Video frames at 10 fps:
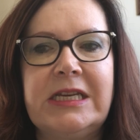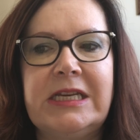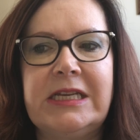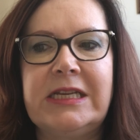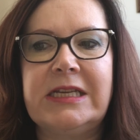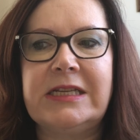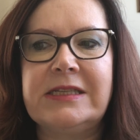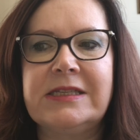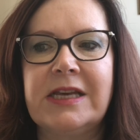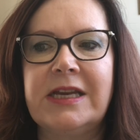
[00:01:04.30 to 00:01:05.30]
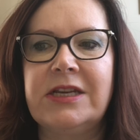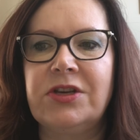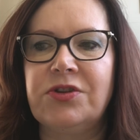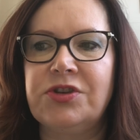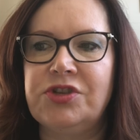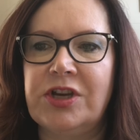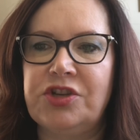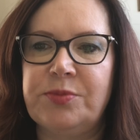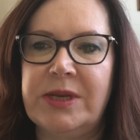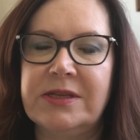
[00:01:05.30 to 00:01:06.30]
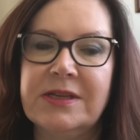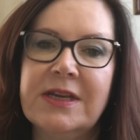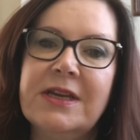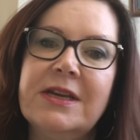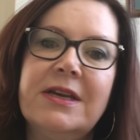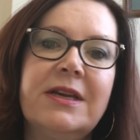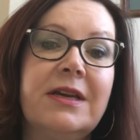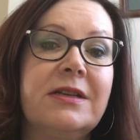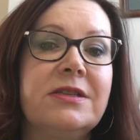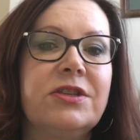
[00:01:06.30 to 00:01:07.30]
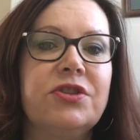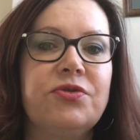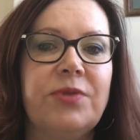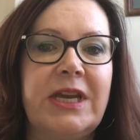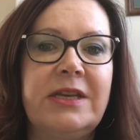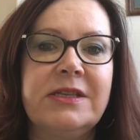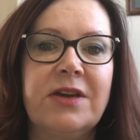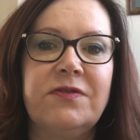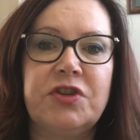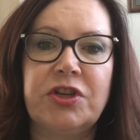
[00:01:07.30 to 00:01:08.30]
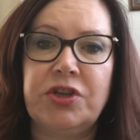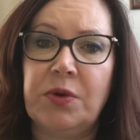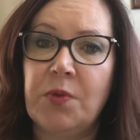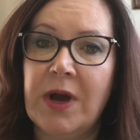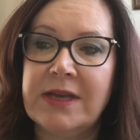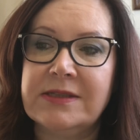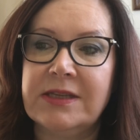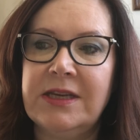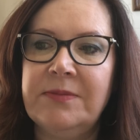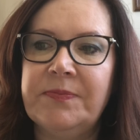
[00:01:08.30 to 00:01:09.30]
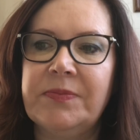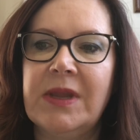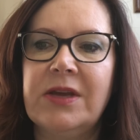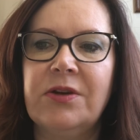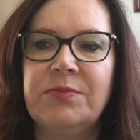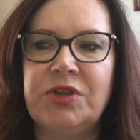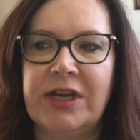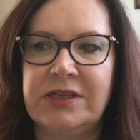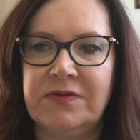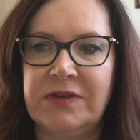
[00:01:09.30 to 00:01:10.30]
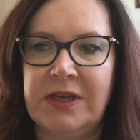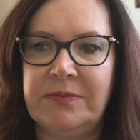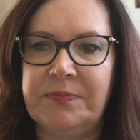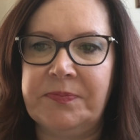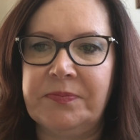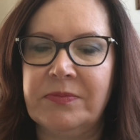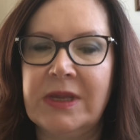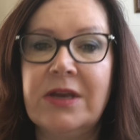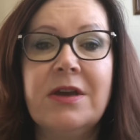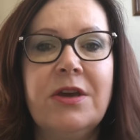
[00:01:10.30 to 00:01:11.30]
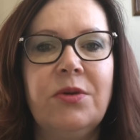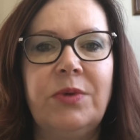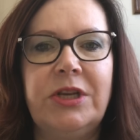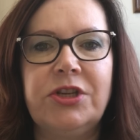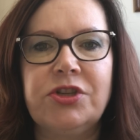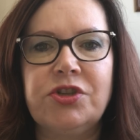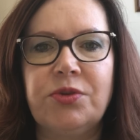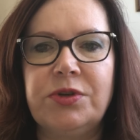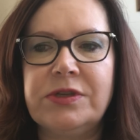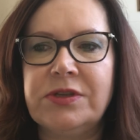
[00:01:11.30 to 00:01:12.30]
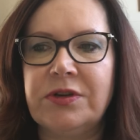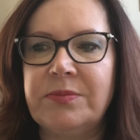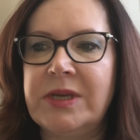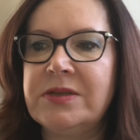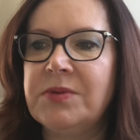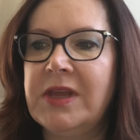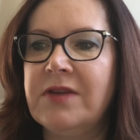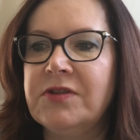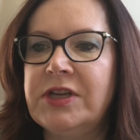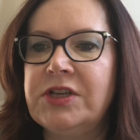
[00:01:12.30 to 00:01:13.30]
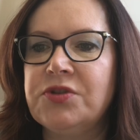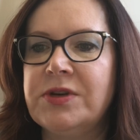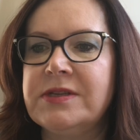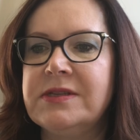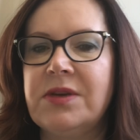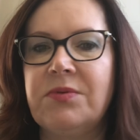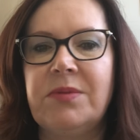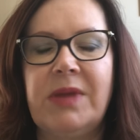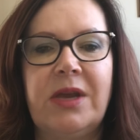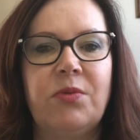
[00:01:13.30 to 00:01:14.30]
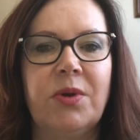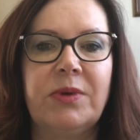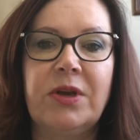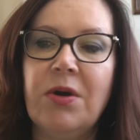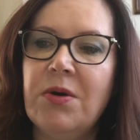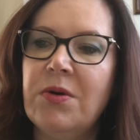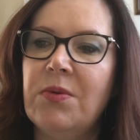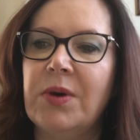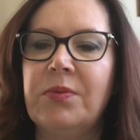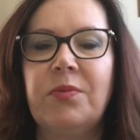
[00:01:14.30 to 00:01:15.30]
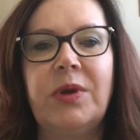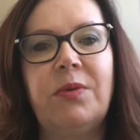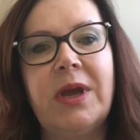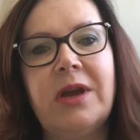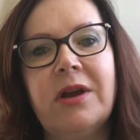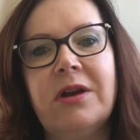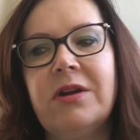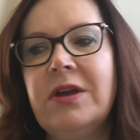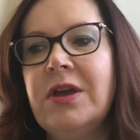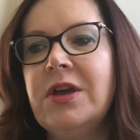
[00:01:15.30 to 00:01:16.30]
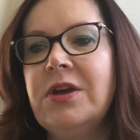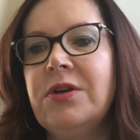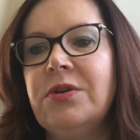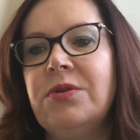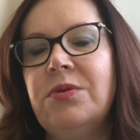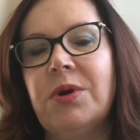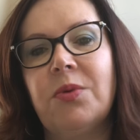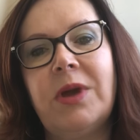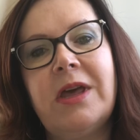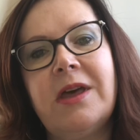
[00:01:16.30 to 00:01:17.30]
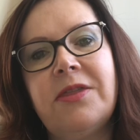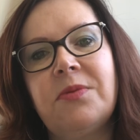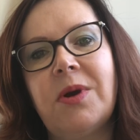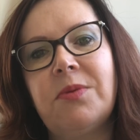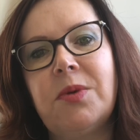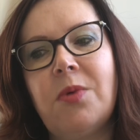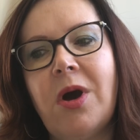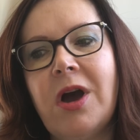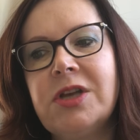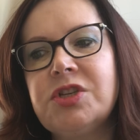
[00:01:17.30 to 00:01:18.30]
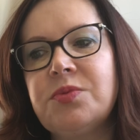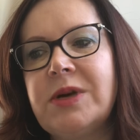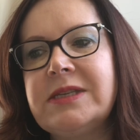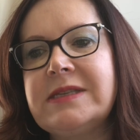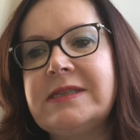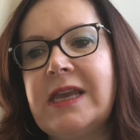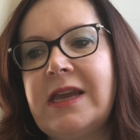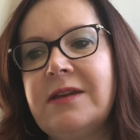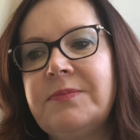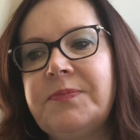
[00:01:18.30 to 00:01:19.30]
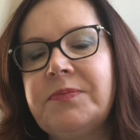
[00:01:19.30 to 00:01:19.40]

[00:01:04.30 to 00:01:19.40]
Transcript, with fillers: keen insight and good judgment. It's the trait of judging wisely and objectively. We need to show discernment with everyday choices that we make where we go, what we wear, who we're with, what we watch, what to say.